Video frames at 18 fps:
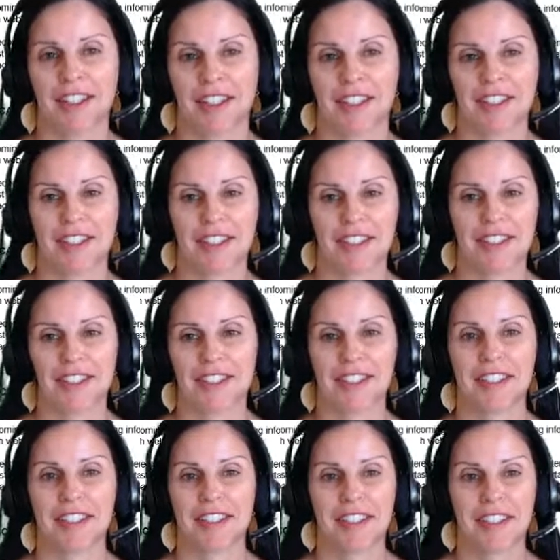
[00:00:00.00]
This
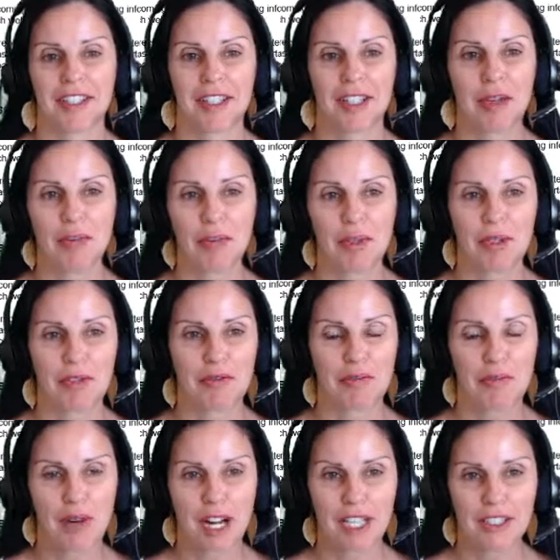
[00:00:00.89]
is a couple
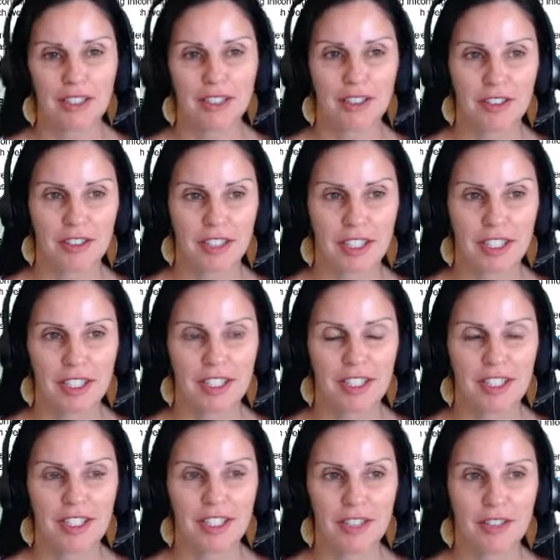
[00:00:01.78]
of practical and
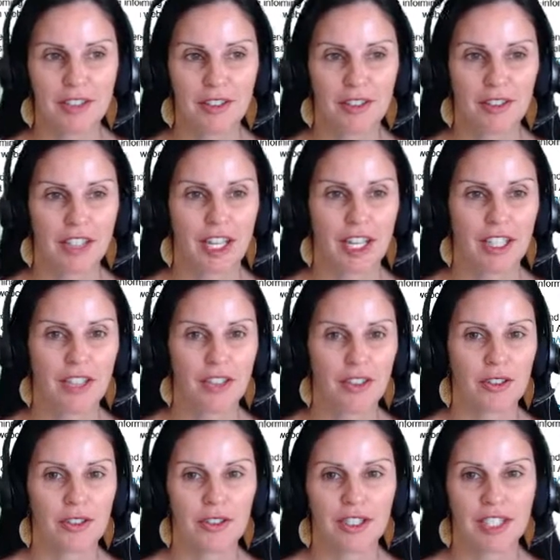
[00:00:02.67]
easy to learn and
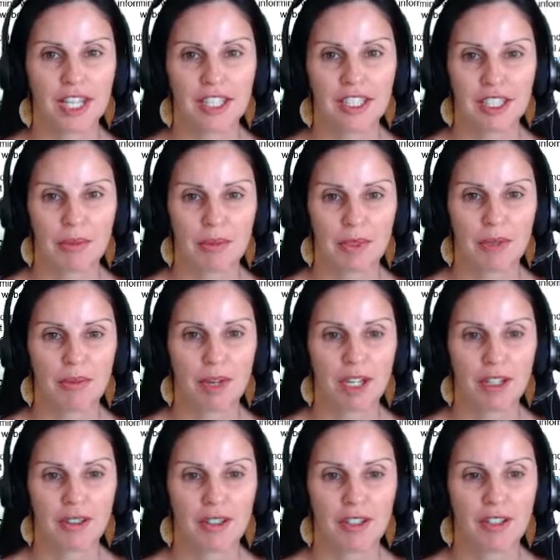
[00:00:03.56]
use tech tips in
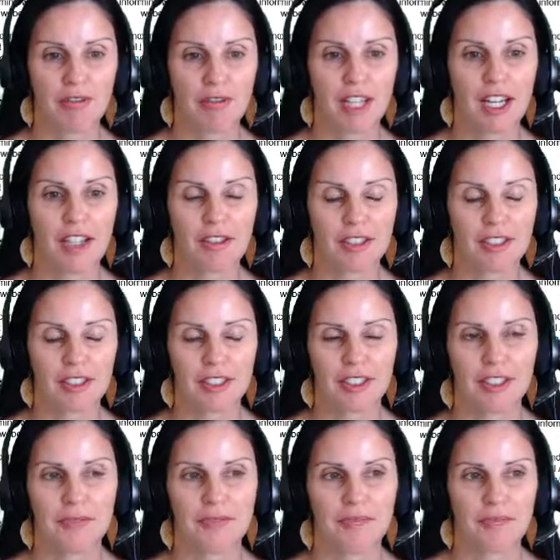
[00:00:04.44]
Microsoft
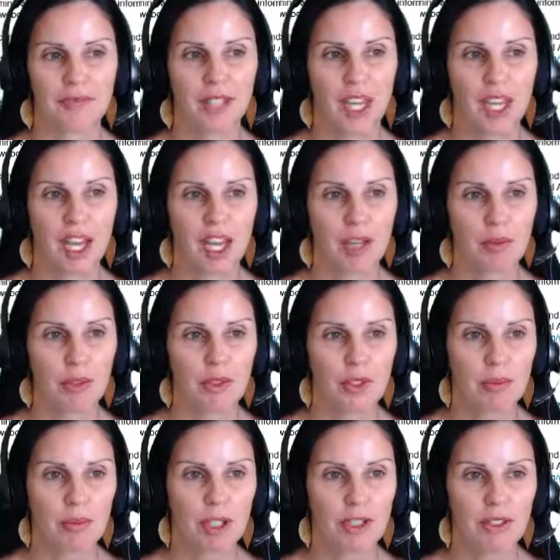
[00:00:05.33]
Outlook. I'm
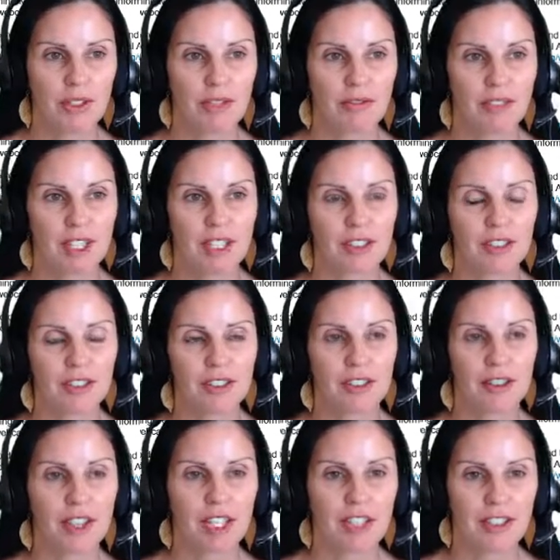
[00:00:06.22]
using Microsoft Outlook
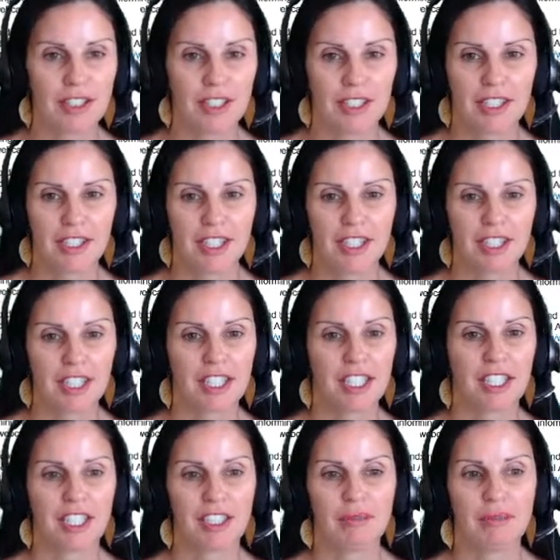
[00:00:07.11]

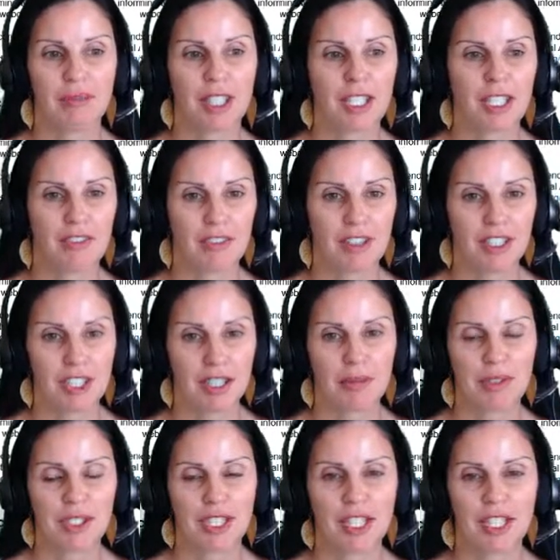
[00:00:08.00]
2016. Many of the
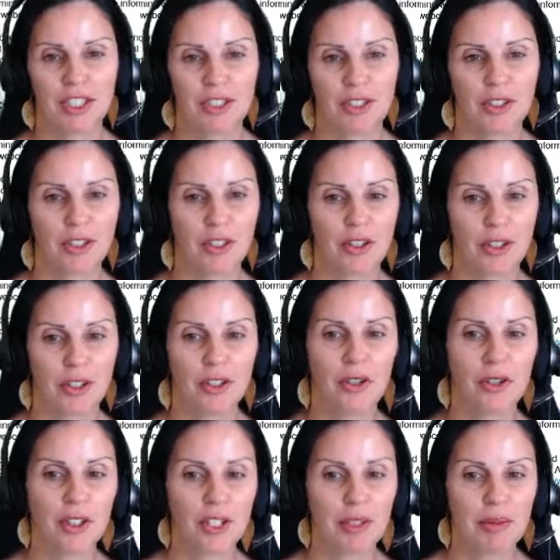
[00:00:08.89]
tips that I show you are
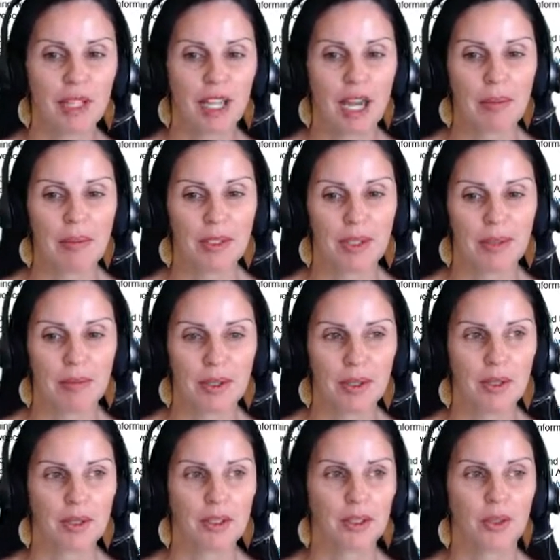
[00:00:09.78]
going to be
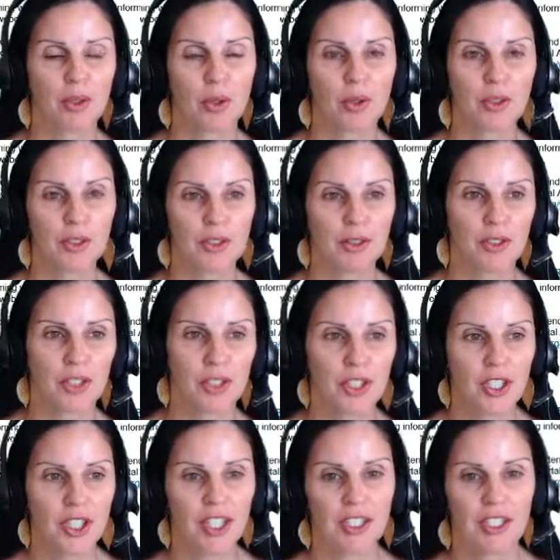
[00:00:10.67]
applicable to older
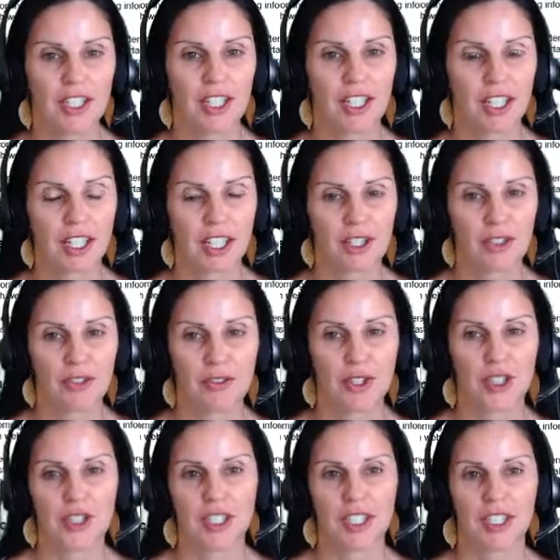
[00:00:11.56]
versions and other
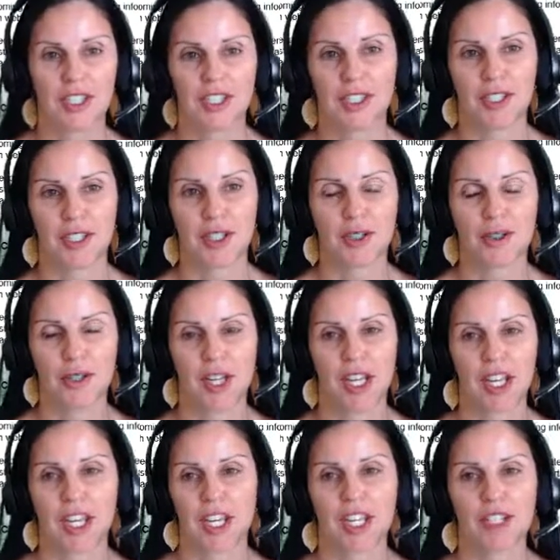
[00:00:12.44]
versions, so
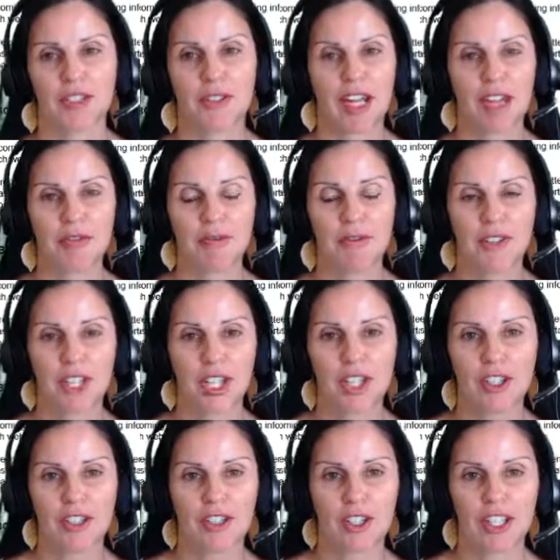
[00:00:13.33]
do not
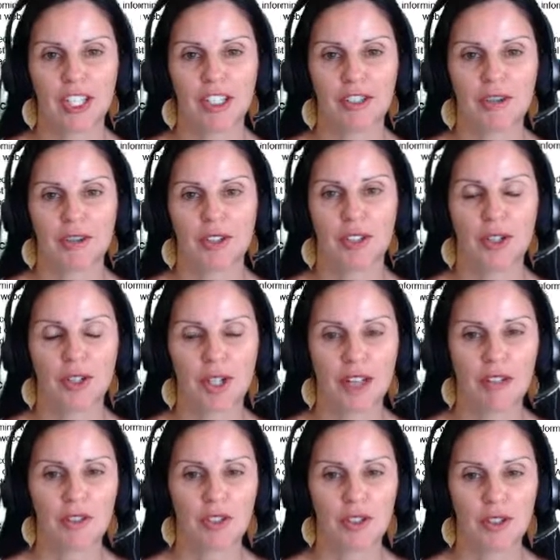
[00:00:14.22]
fear if you don't
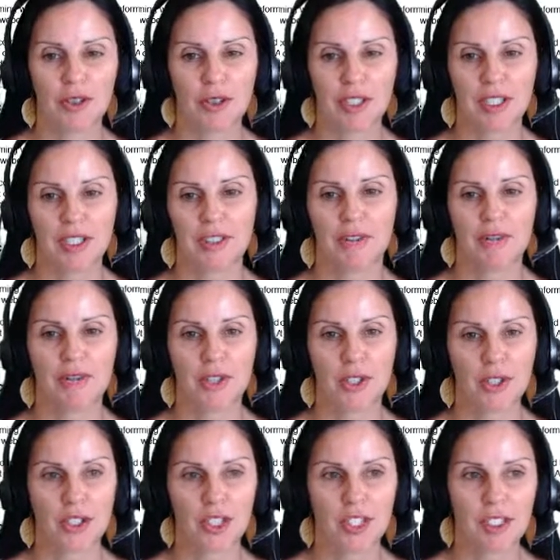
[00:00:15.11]
have the newest
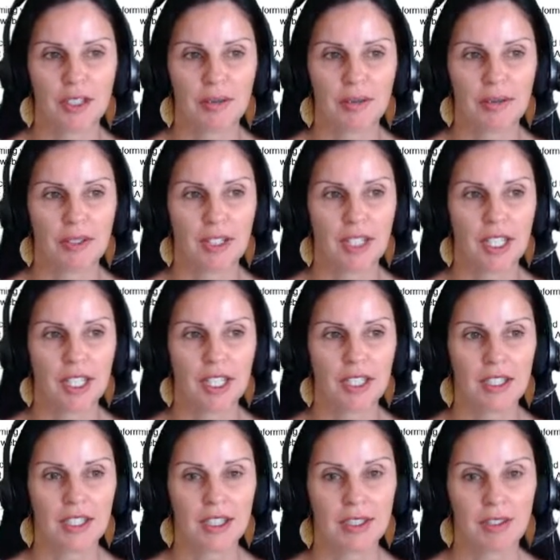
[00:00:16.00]
version.
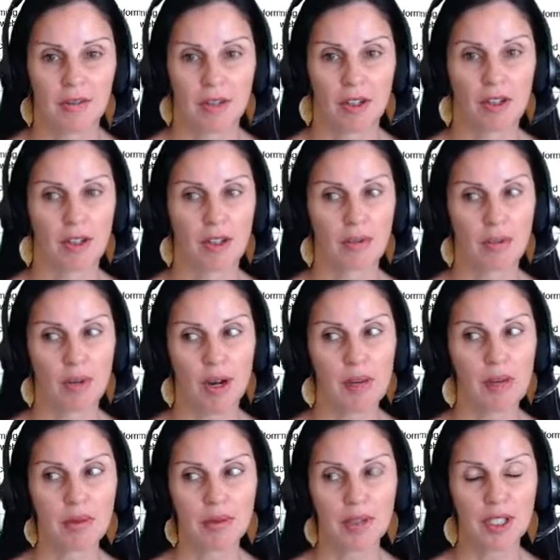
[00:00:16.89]
These are
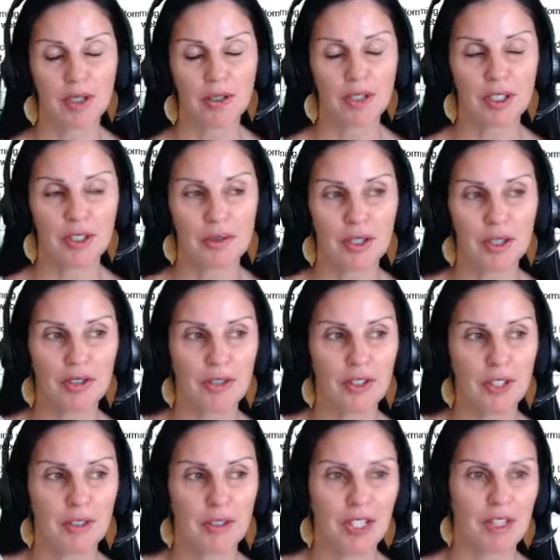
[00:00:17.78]
probably going to work for
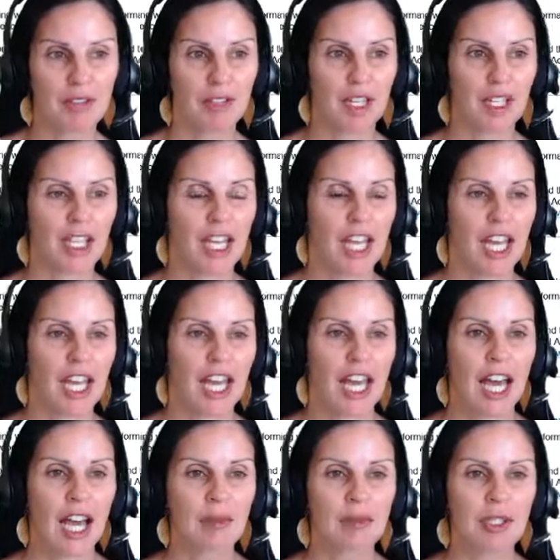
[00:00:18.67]
you anyway.
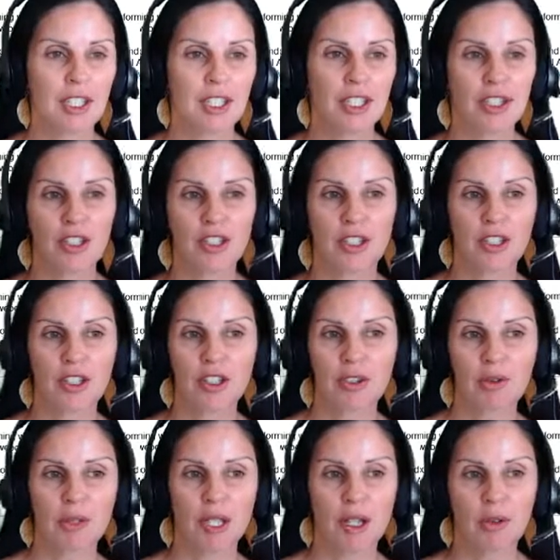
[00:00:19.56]
I'm just going to show you
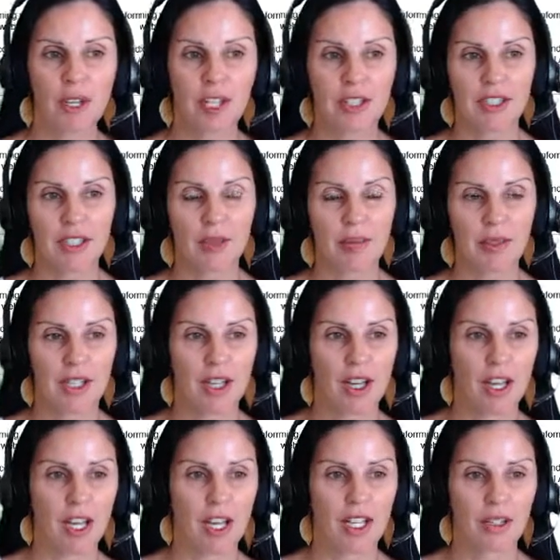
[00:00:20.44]
3 quick tips
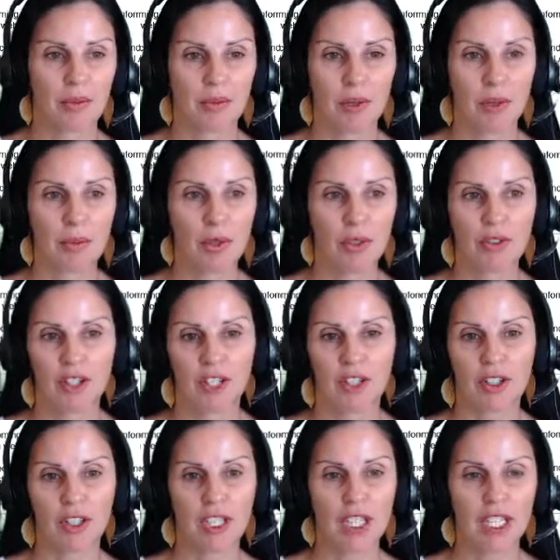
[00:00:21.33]
on removing
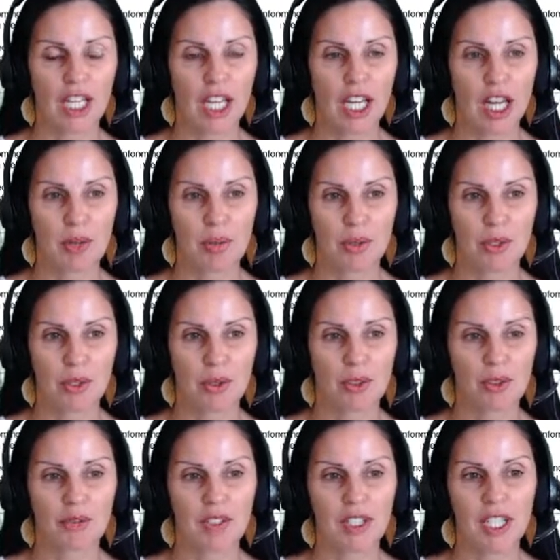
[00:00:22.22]
or cleaning up or sort
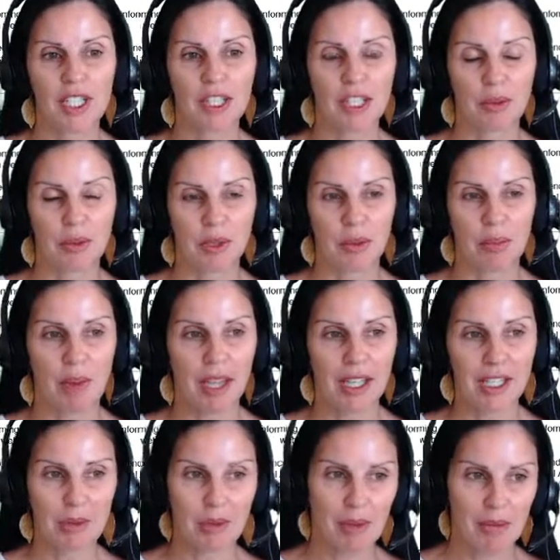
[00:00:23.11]
of dealing with the
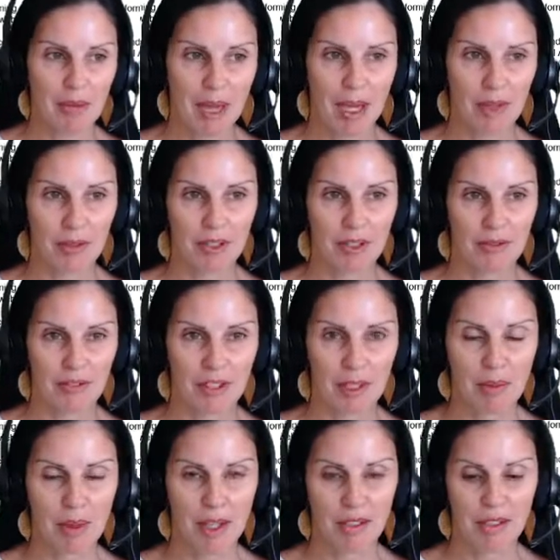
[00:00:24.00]
massive amount of
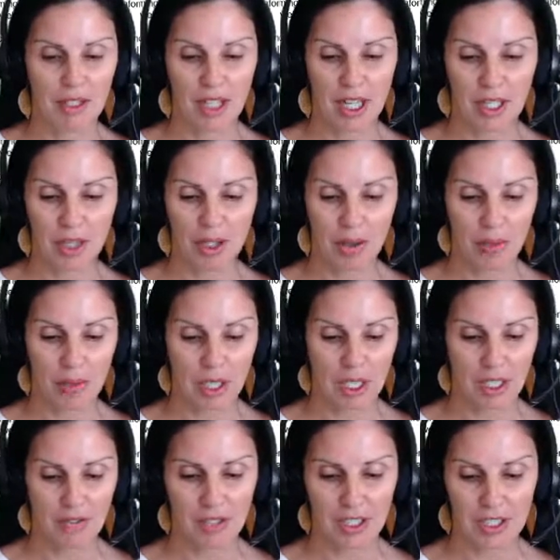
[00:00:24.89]
emails that I know
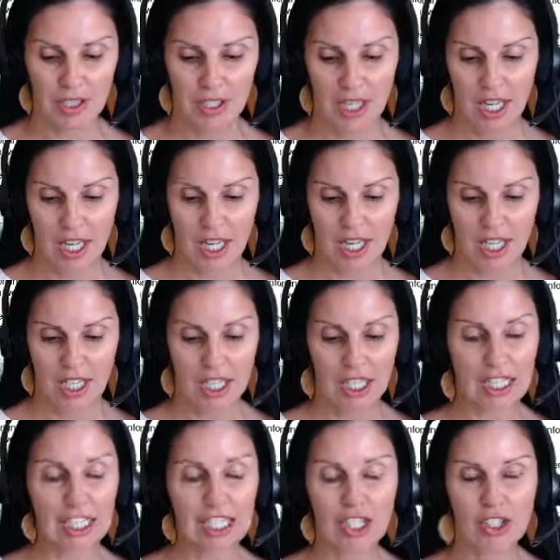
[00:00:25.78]
many of us in a
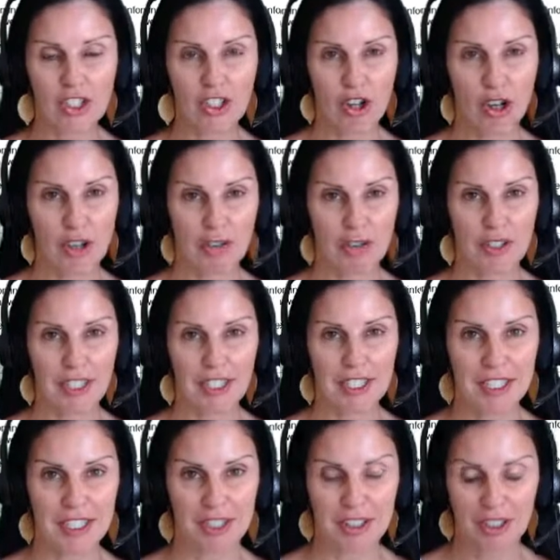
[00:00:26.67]
legal
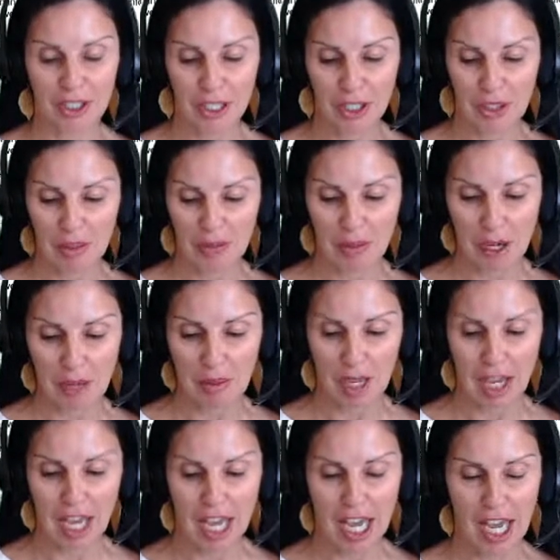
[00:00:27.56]
office or a legal
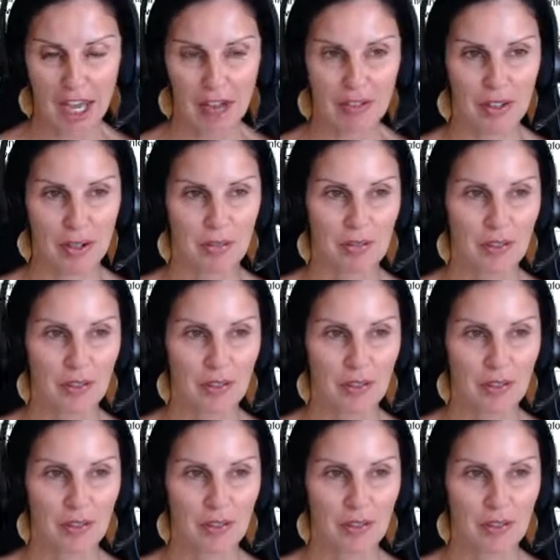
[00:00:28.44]
environment have.